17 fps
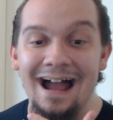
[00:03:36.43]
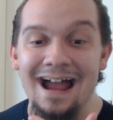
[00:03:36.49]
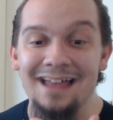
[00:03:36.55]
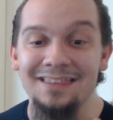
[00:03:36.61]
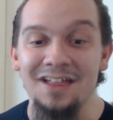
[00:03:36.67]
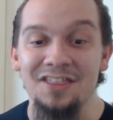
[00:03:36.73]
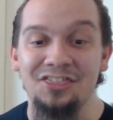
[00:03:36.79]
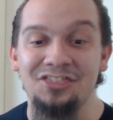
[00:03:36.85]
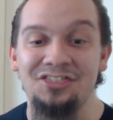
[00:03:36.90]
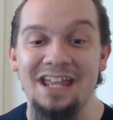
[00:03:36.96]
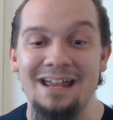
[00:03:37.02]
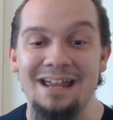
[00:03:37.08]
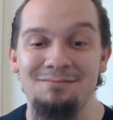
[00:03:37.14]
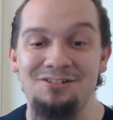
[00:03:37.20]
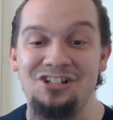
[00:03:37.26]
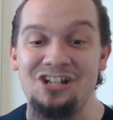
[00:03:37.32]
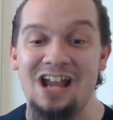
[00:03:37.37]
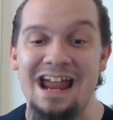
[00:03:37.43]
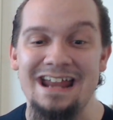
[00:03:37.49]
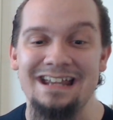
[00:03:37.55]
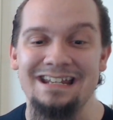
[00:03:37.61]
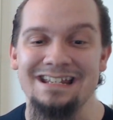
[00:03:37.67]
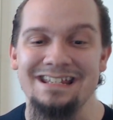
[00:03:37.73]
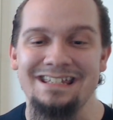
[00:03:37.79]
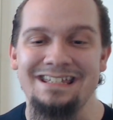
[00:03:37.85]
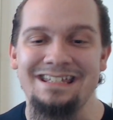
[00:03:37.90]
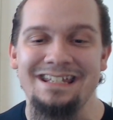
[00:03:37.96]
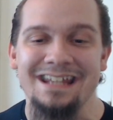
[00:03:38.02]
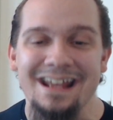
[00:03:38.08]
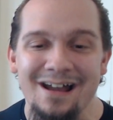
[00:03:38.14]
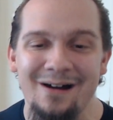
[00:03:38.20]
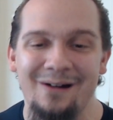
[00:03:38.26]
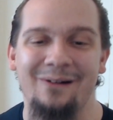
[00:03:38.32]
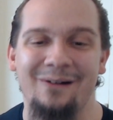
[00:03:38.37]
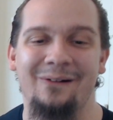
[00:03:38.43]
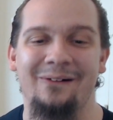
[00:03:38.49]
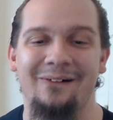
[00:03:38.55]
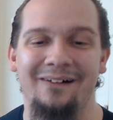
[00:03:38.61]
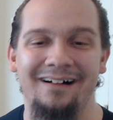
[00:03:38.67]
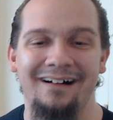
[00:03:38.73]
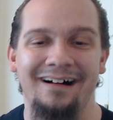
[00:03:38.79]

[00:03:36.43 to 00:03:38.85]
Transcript: And the theme changes too.